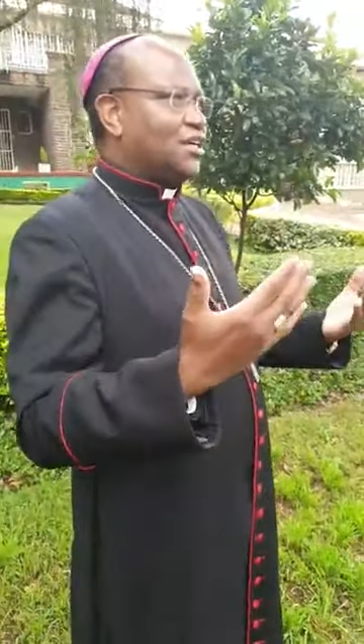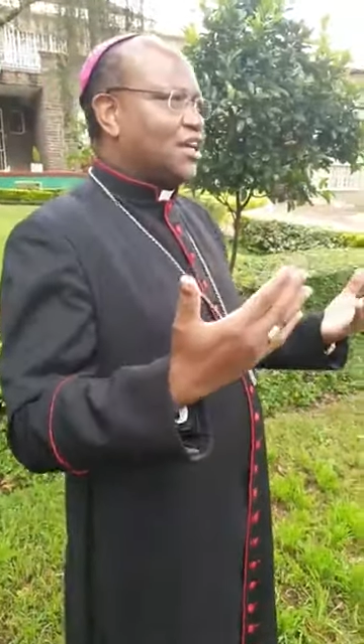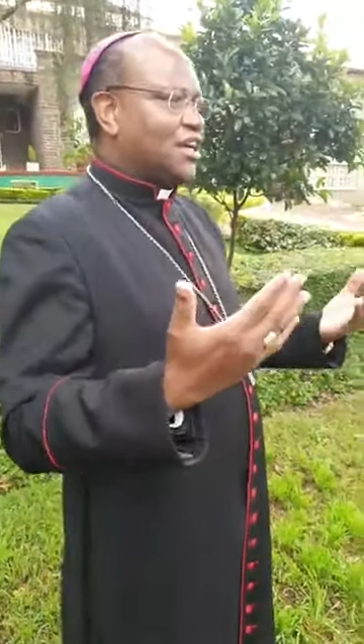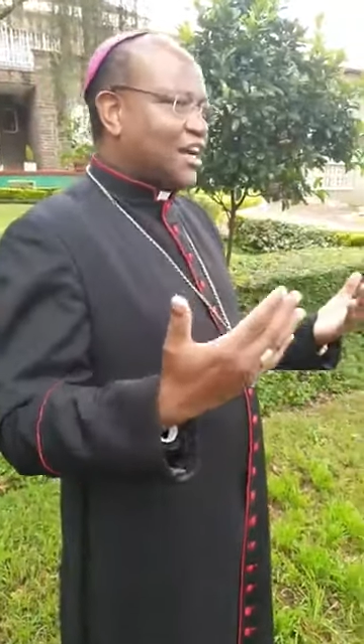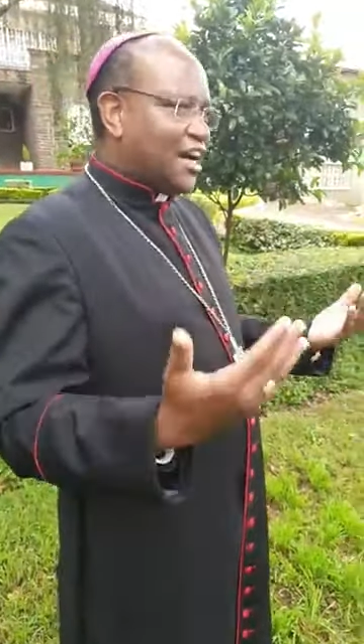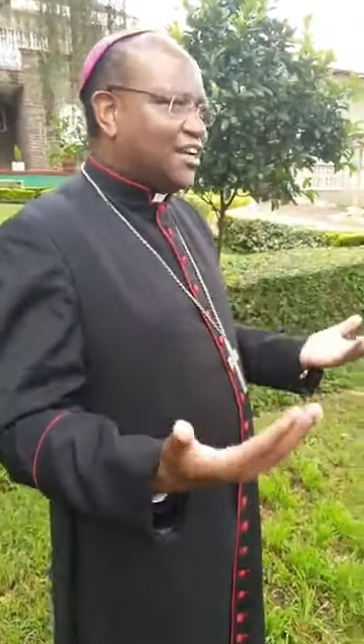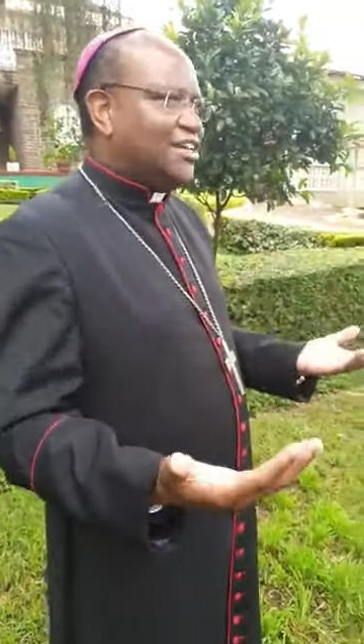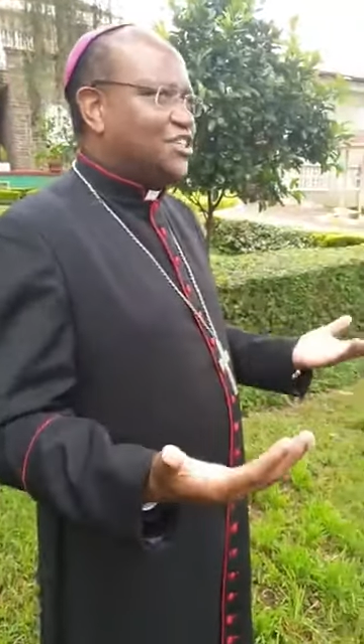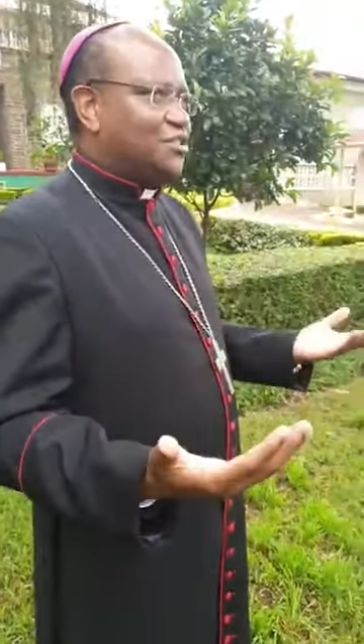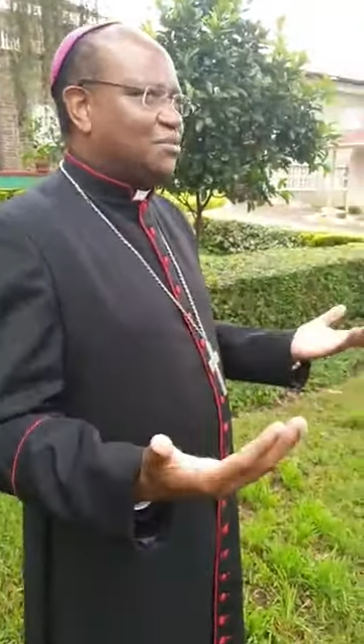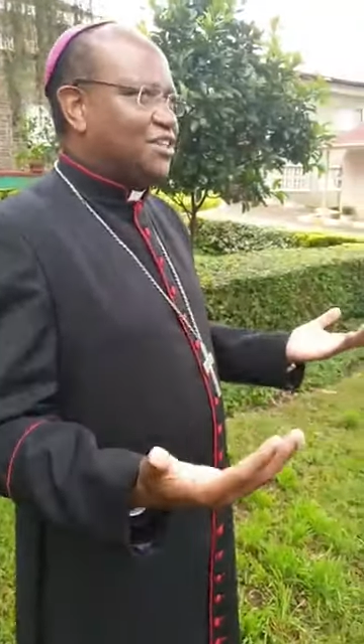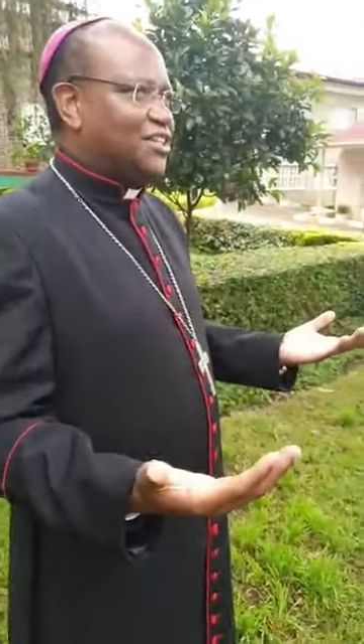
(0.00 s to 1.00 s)
encourage
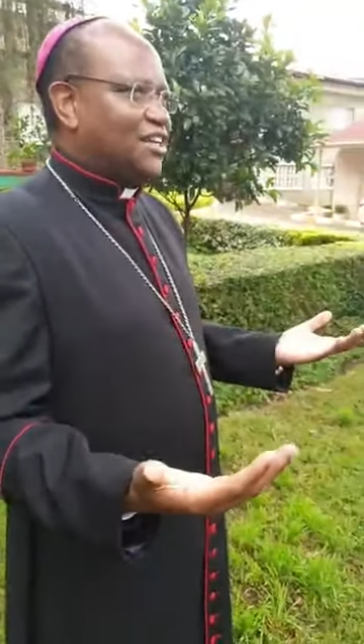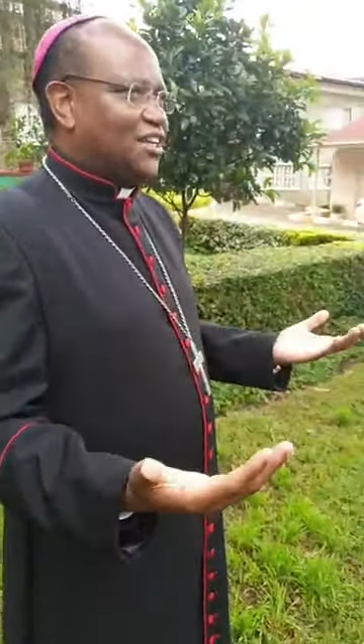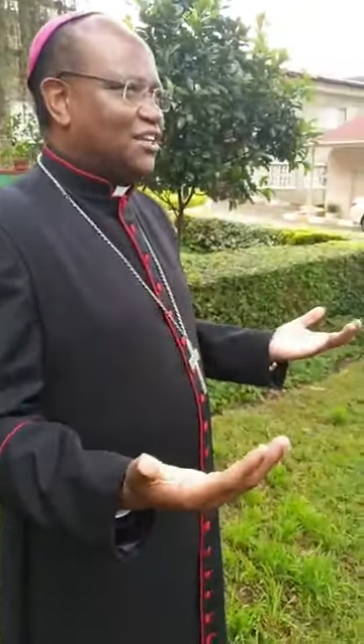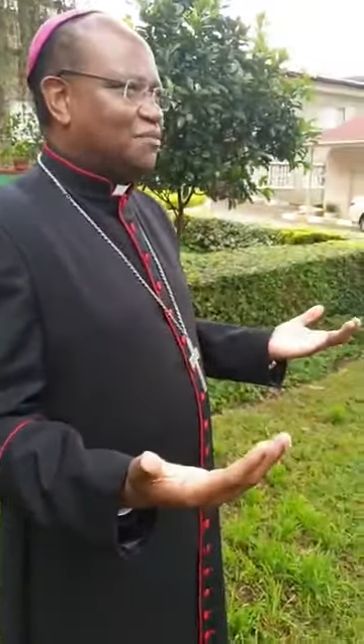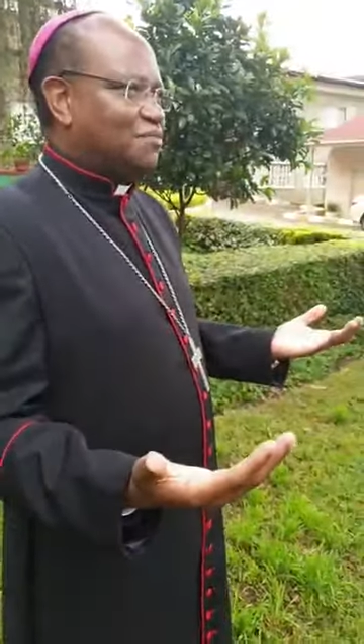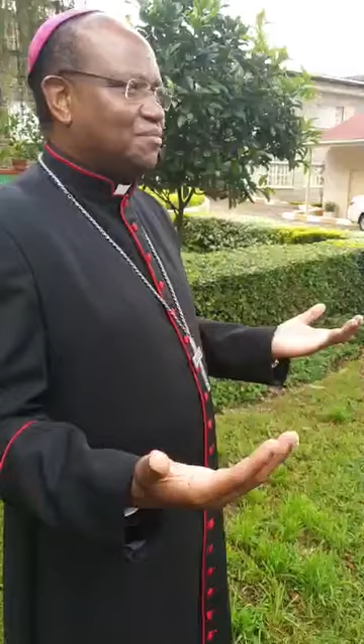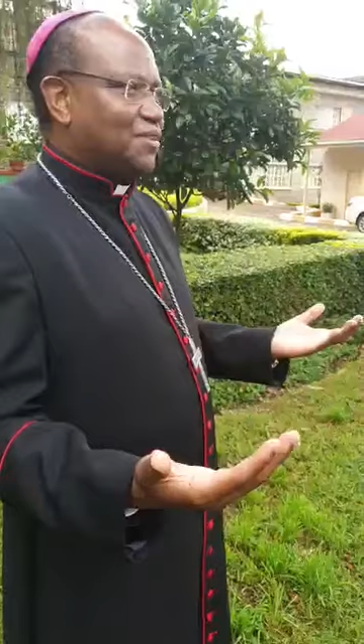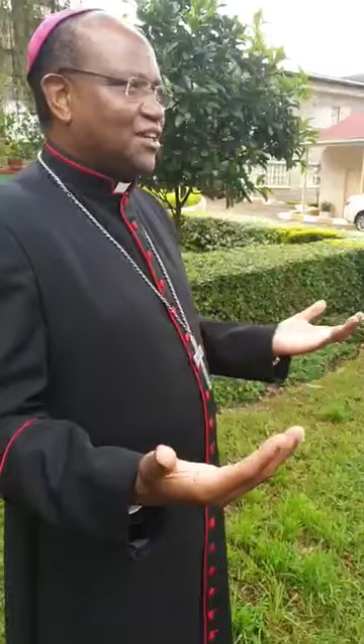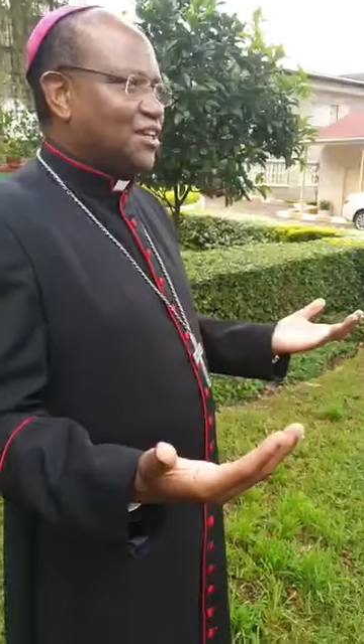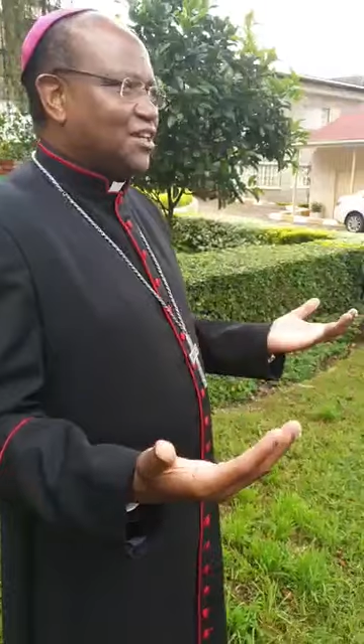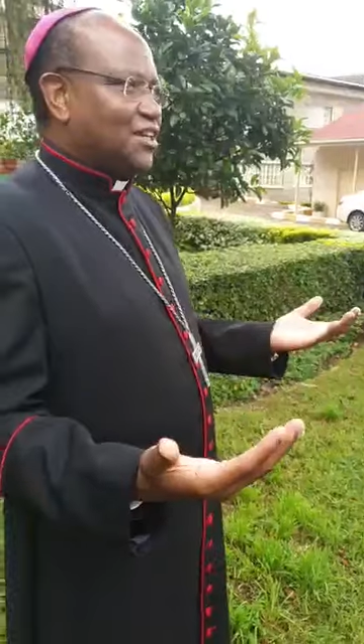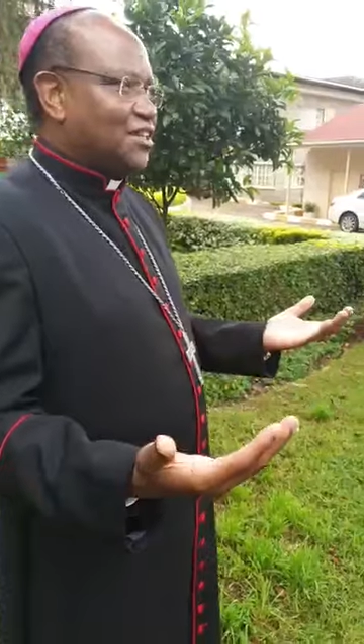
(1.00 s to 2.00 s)
him and tell him
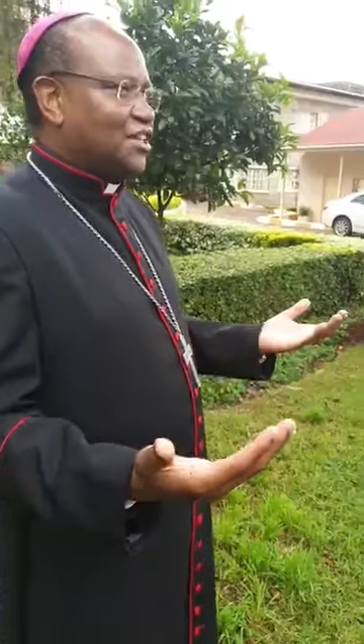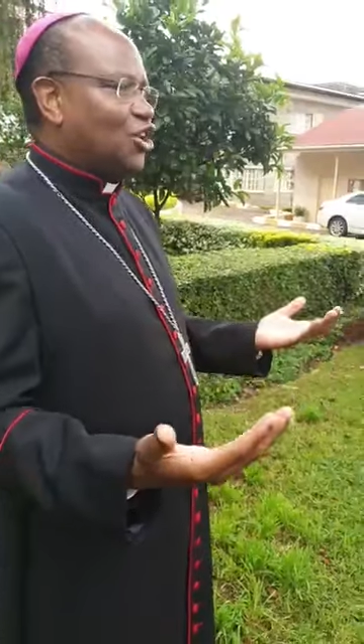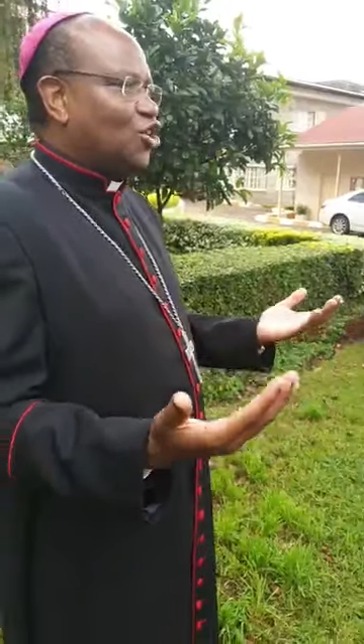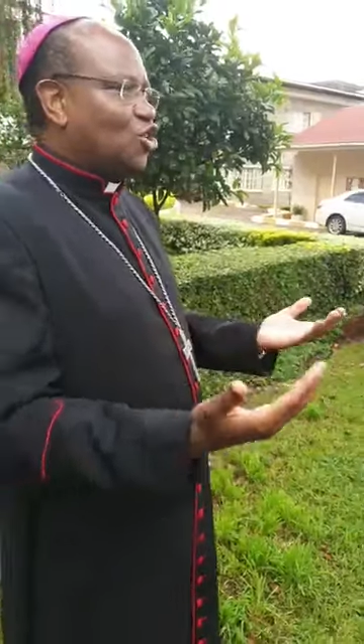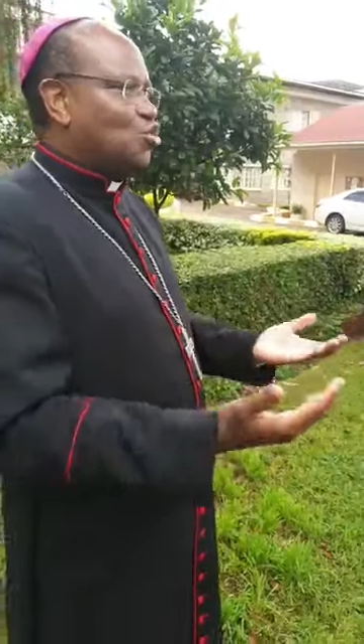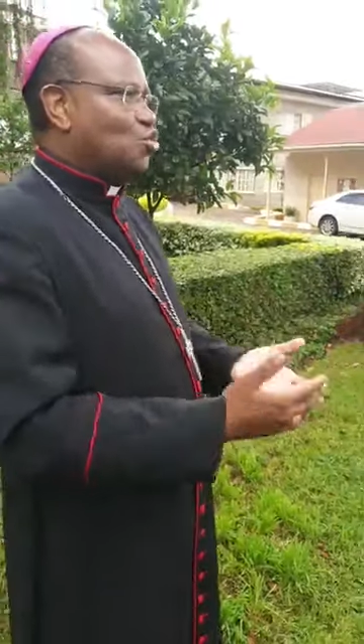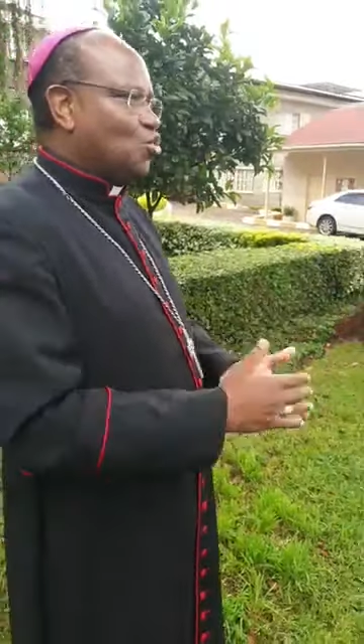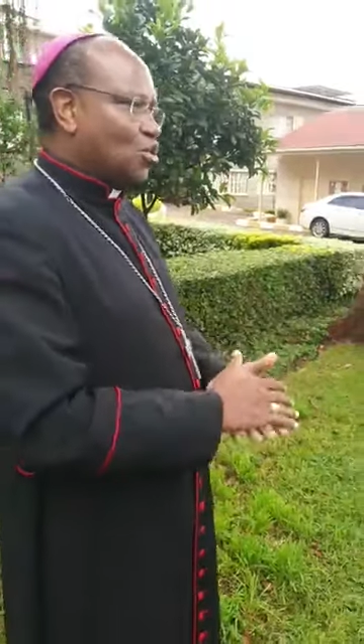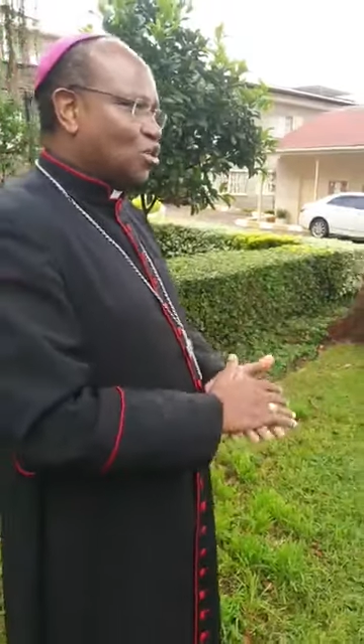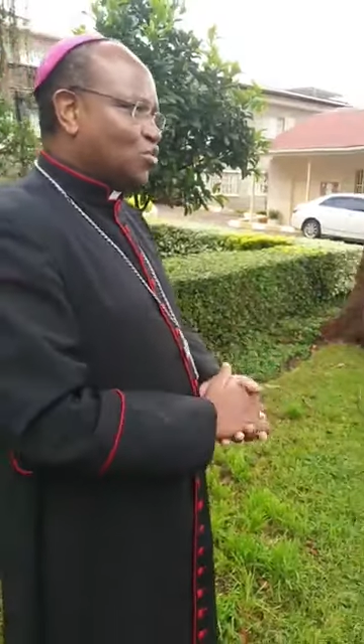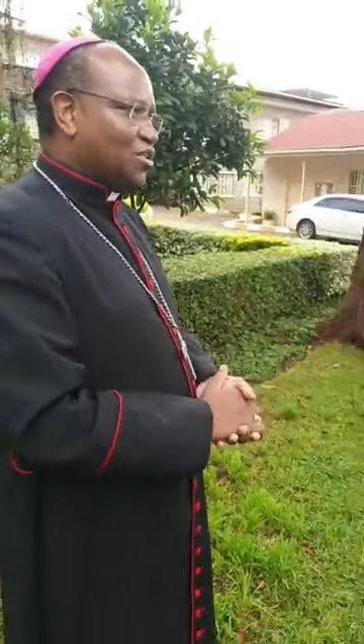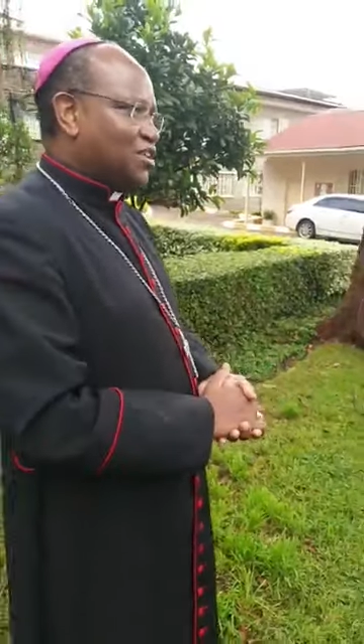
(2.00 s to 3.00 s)
the Lord will
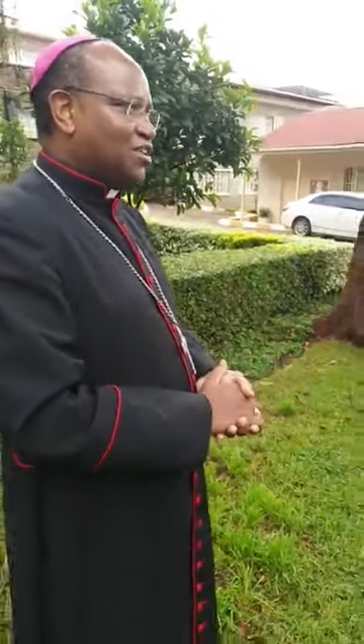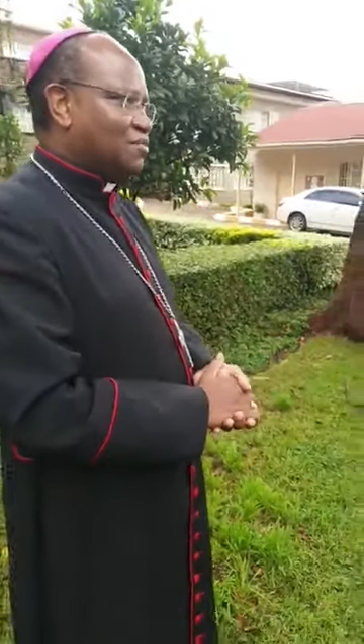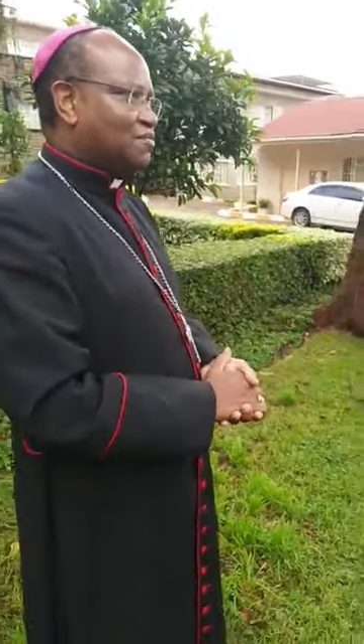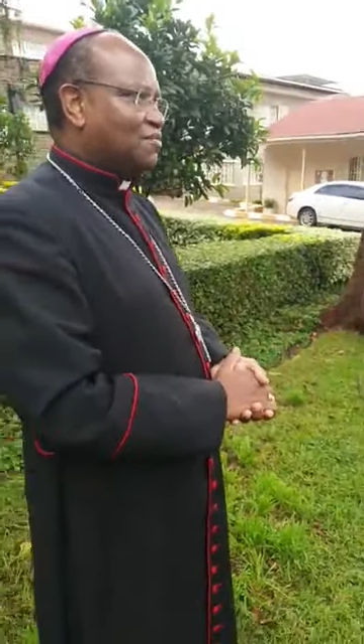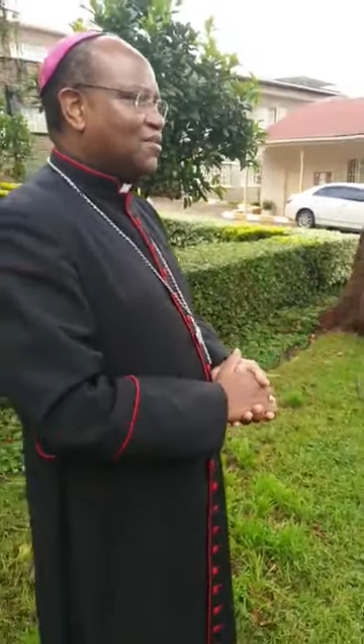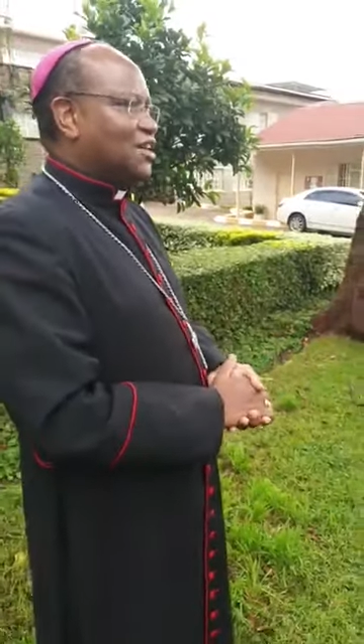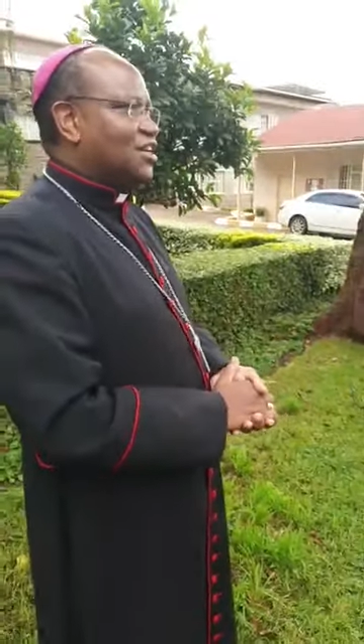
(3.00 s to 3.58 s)
walk with him,